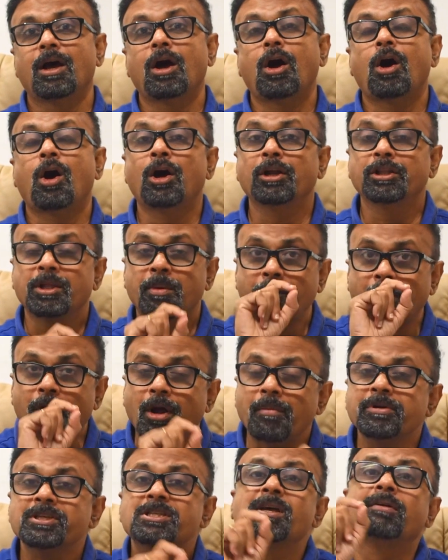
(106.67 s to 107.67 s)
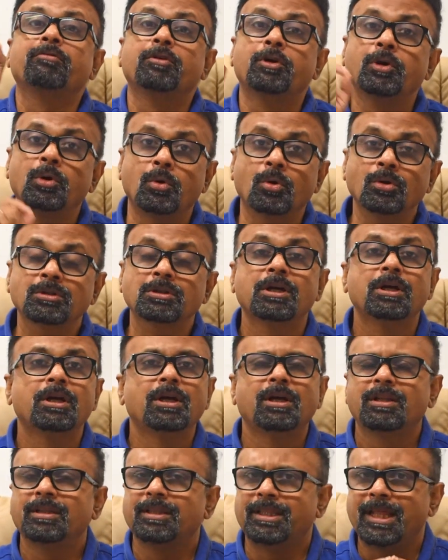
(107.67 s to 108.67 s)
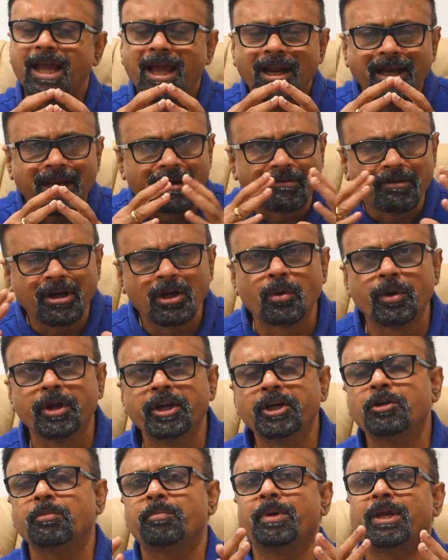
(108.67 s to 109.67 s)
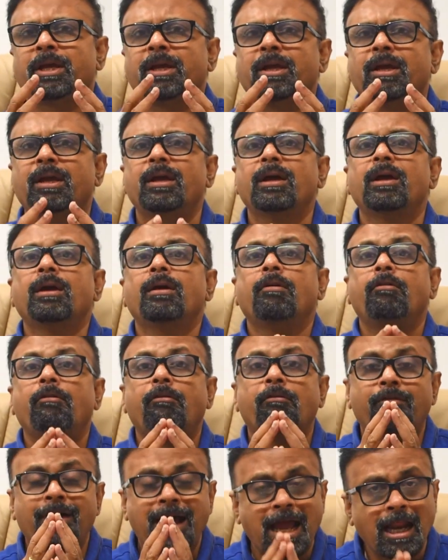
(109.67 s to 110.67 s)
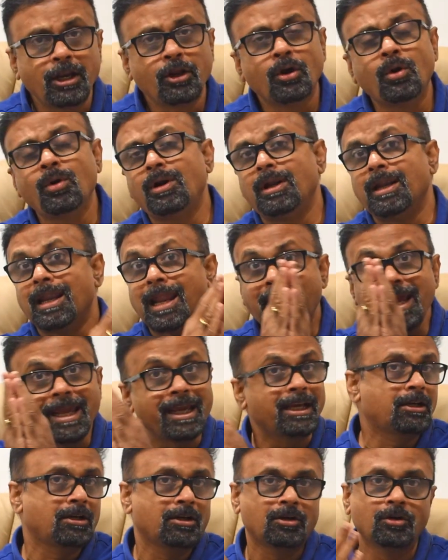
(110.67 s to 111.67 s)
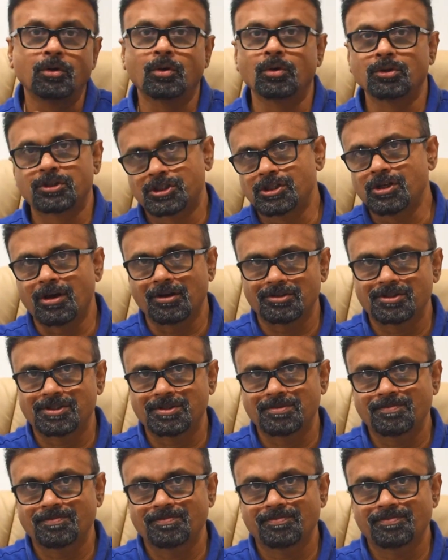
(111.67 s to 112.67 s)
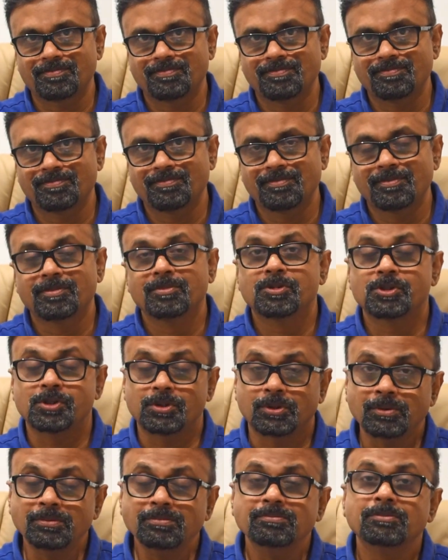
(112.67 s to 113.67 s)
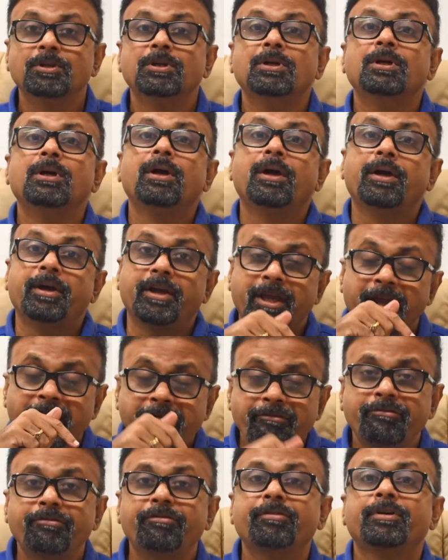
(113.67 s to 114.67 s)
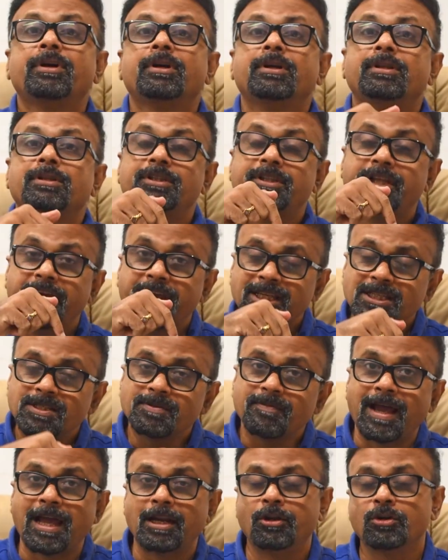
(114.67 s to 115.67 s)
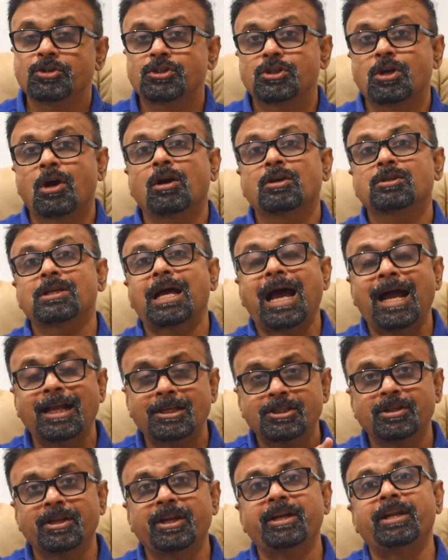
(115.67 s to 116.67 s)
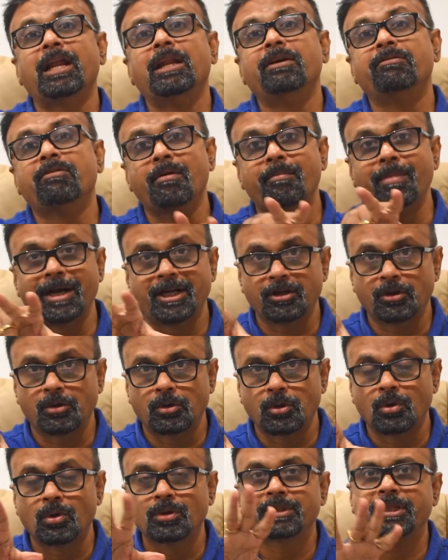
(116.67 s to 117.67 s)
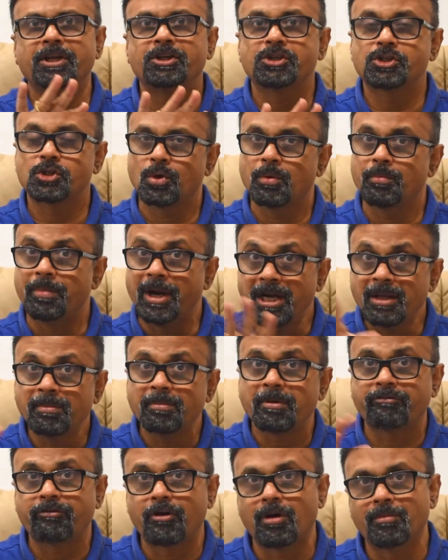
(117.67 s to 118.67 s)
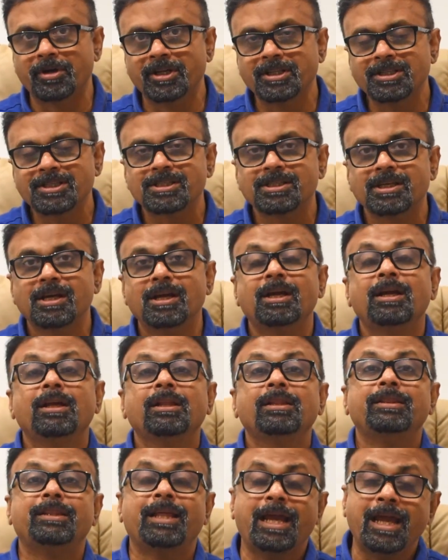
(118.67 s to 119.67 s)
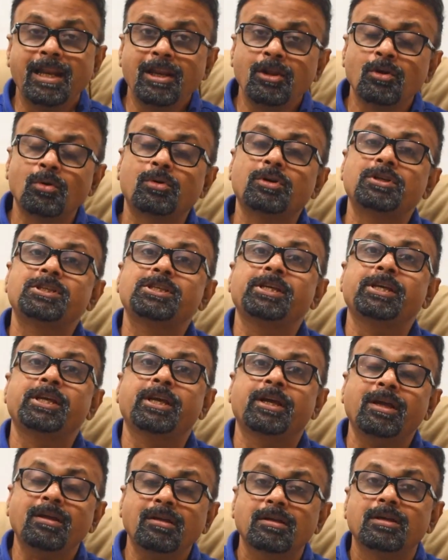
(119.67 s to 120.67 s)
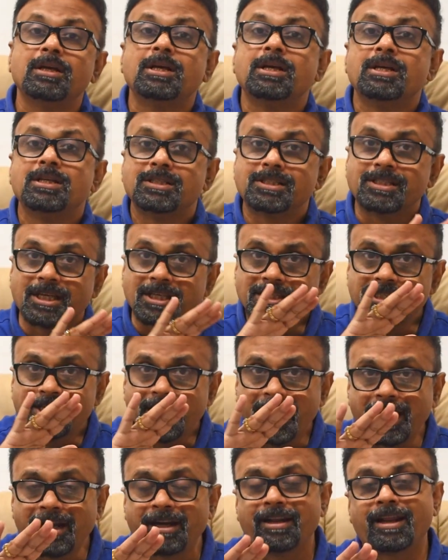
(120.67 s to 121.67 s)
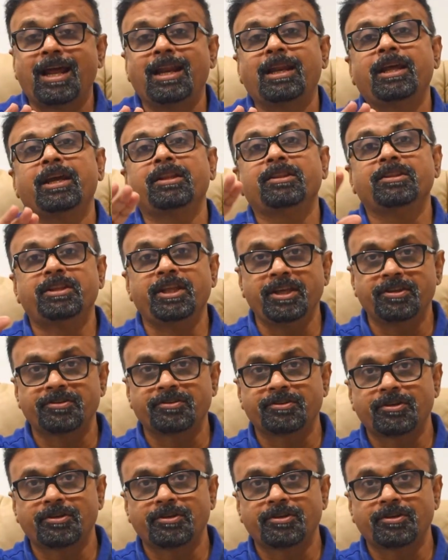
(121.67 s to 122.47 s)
or the promise of growth, they are never going to be valued like growth stocks. So, if these value stocks actually deliver better growth and show better performance, then you could see a sustained rally in these